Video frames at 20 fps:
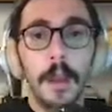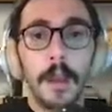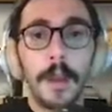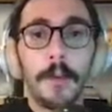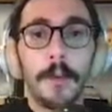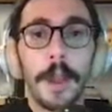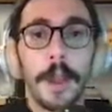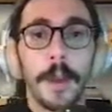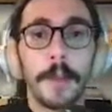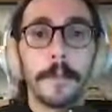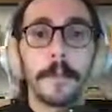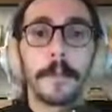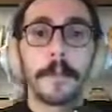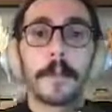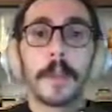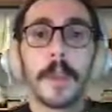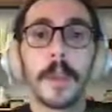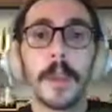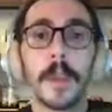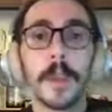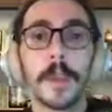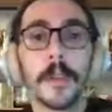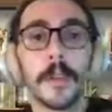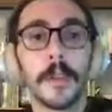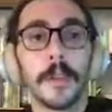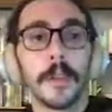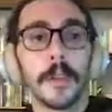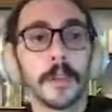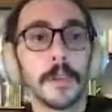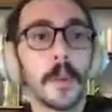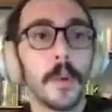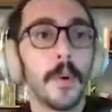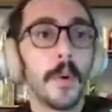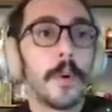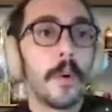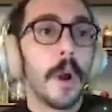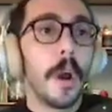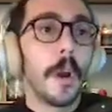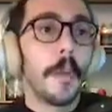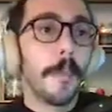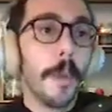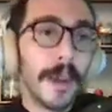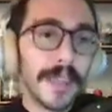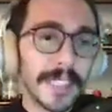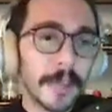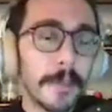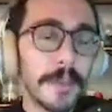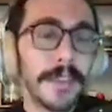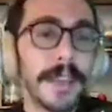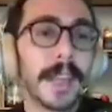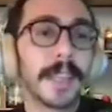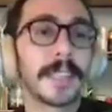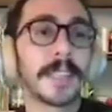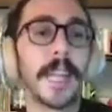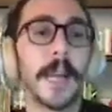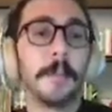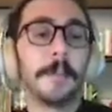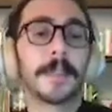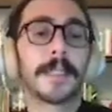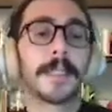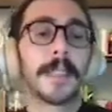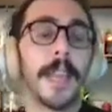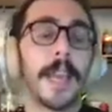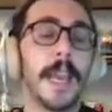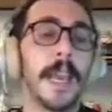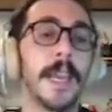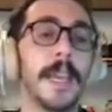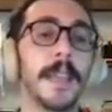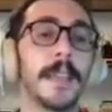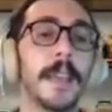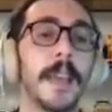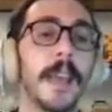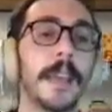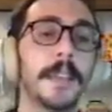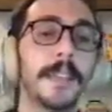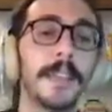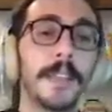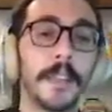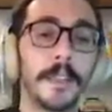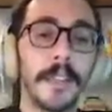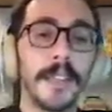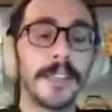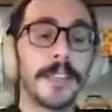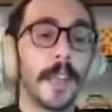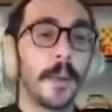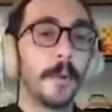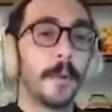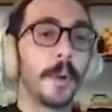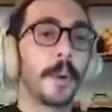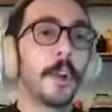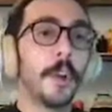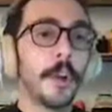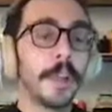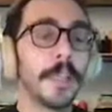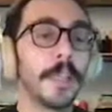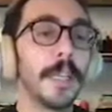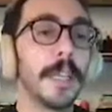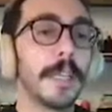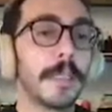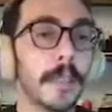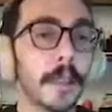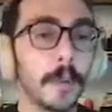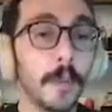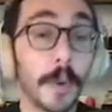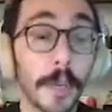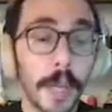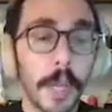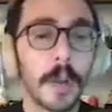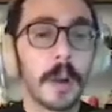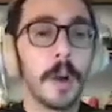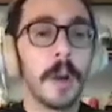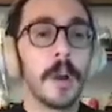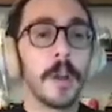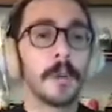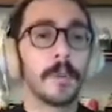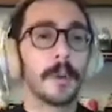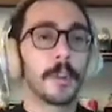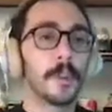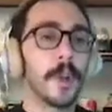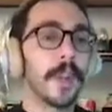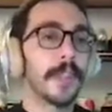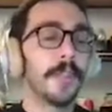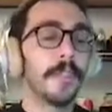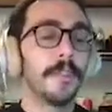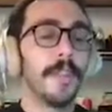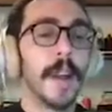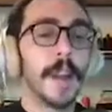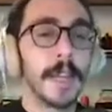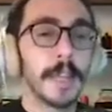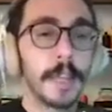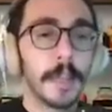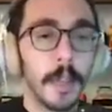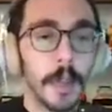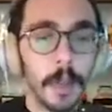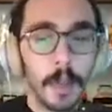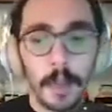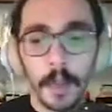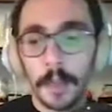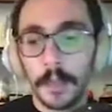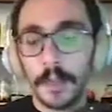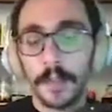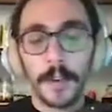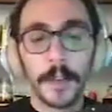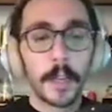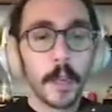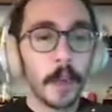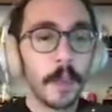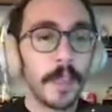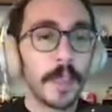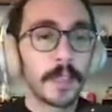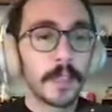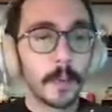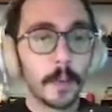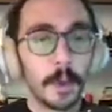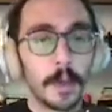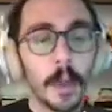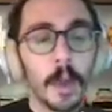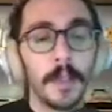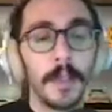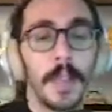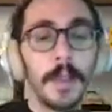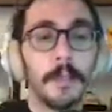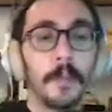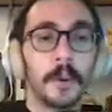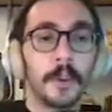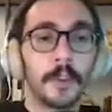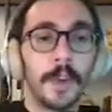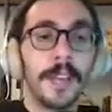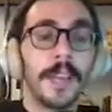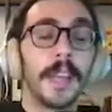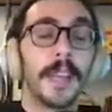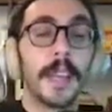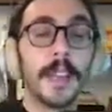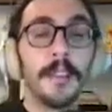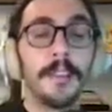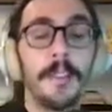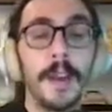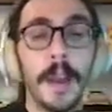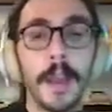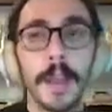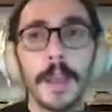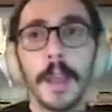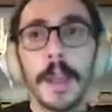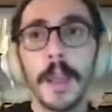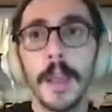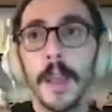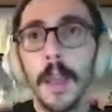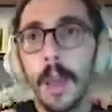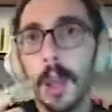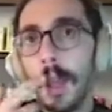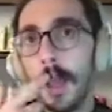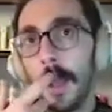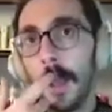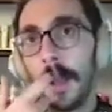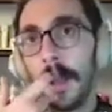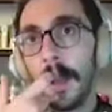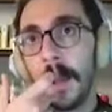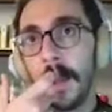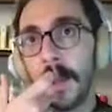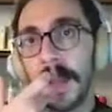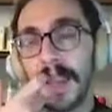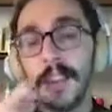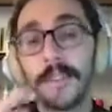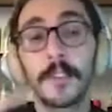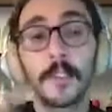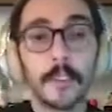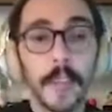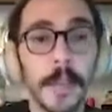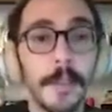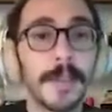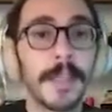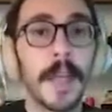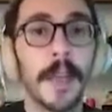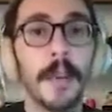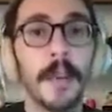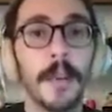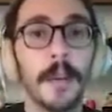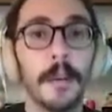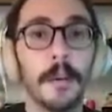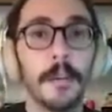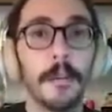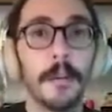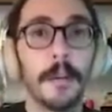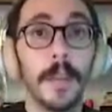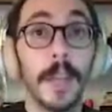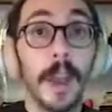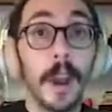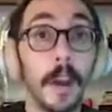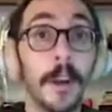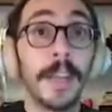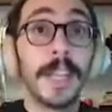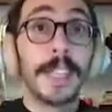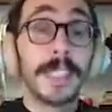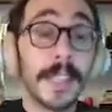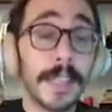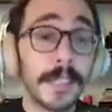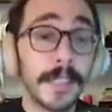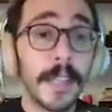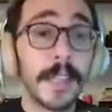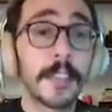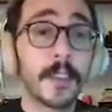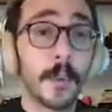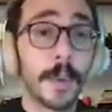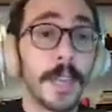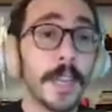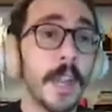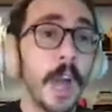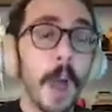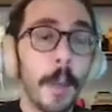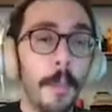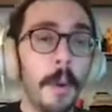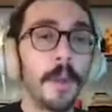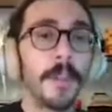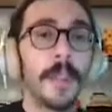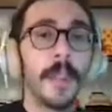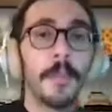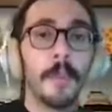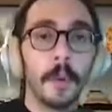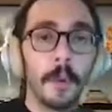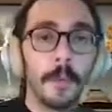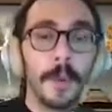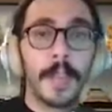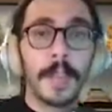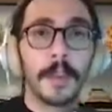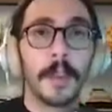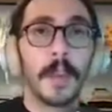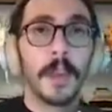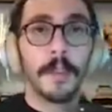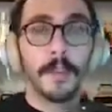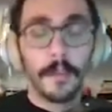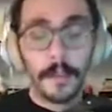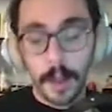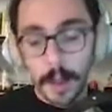Okay. So our possible next steps, and these are things that we're currently still working on. We're trying to find different colleagues to work on them, or trying to identify kind of streams that are existing so we can hop on them, or we can kind of